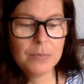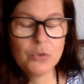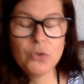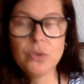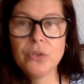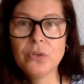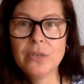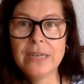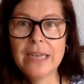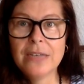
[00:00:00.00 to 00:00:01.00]
I'm sure
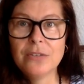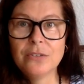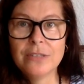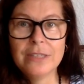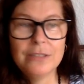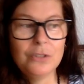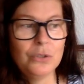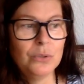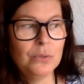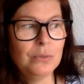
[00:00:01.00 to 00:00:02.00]
you're an adult
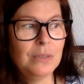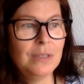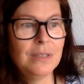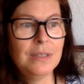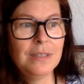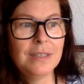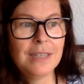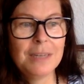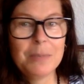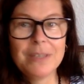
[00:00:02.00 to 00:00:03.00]
and you
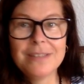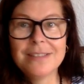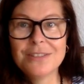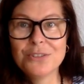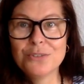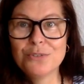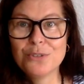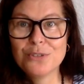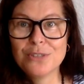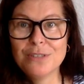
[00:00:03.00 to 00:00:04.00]
can make
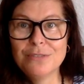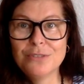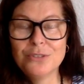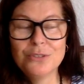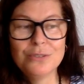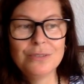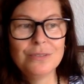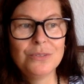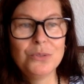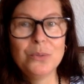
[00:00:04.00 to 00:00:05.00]
decisions for yourself
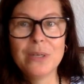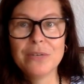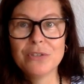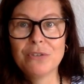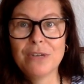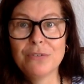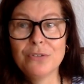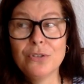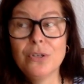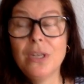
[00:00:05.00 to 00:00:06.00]
to do whatever is
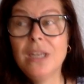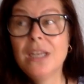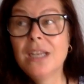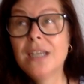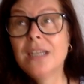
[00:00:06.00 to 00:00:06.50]
right for you.